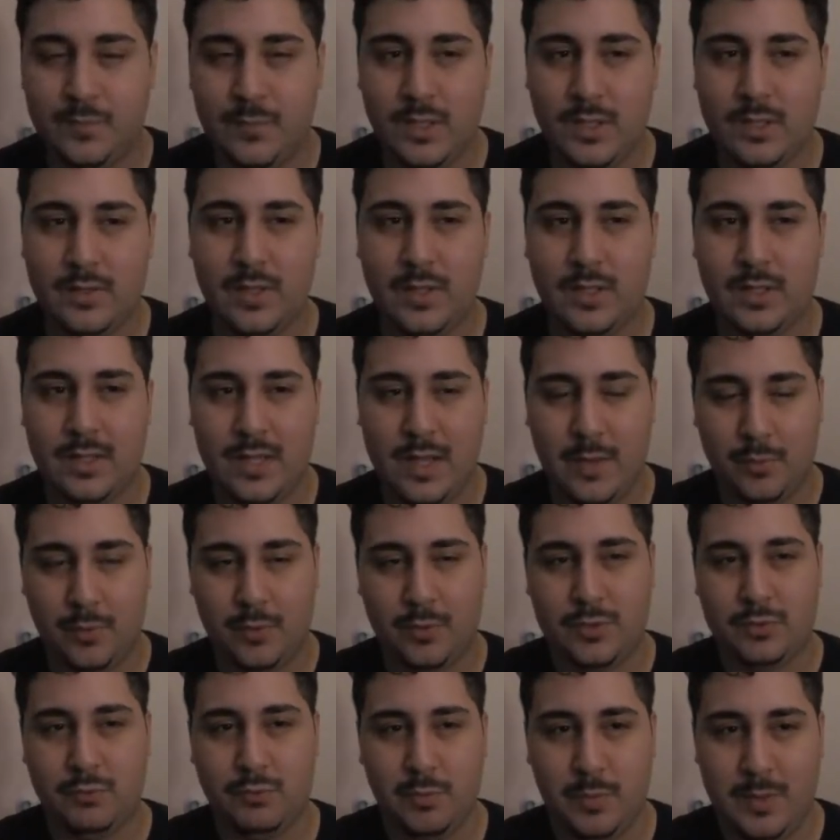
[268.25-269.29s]
then that
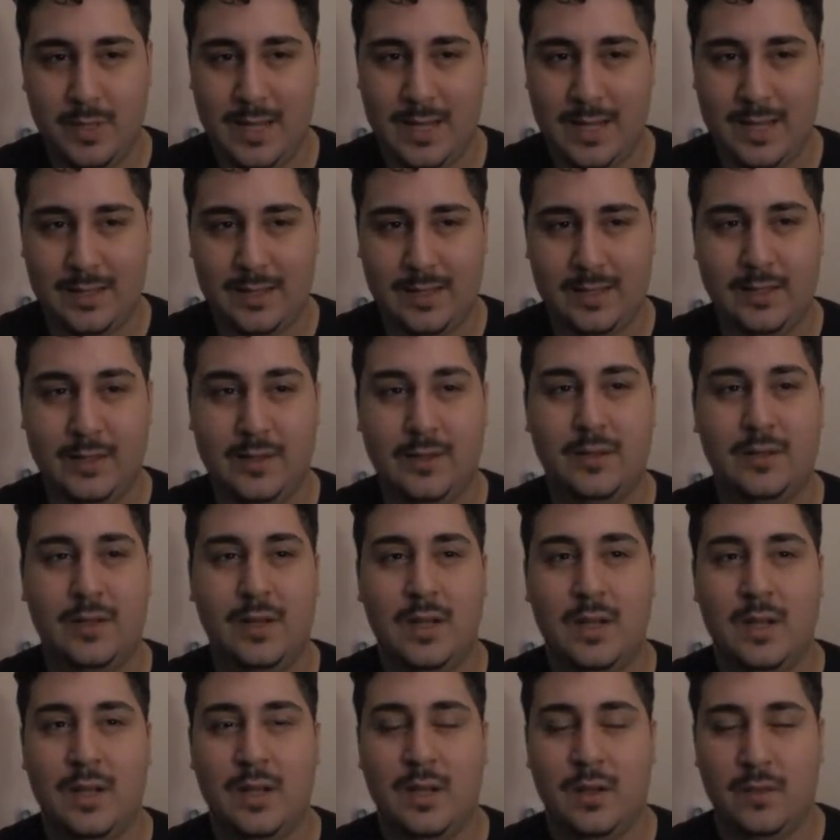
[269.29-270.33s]
person will be highlighted
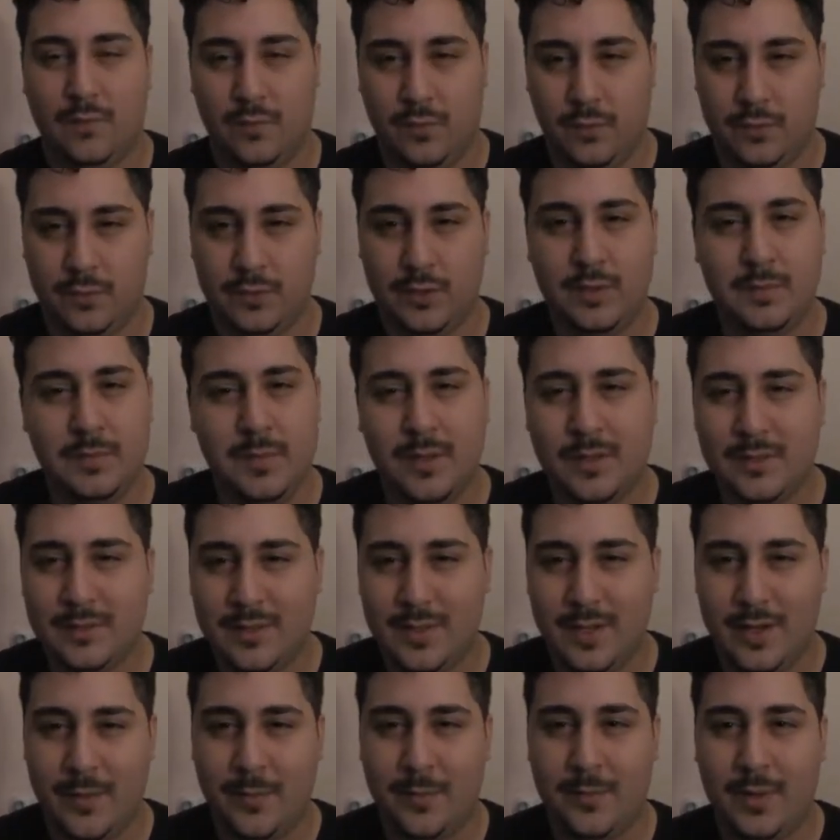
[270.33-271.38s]
for a certain amount of
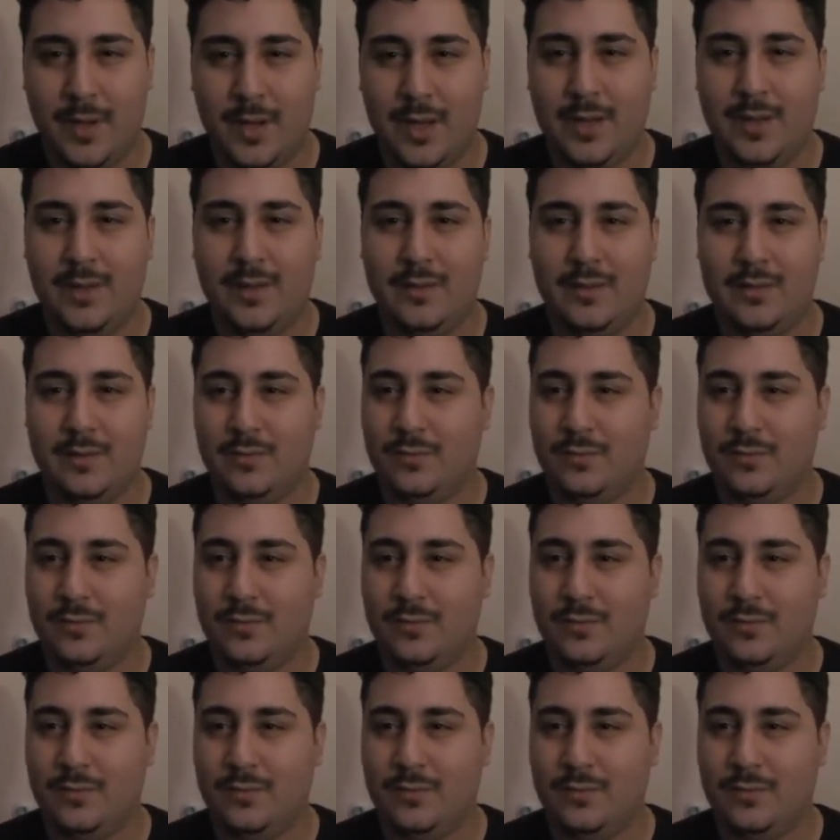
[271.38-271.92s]
time and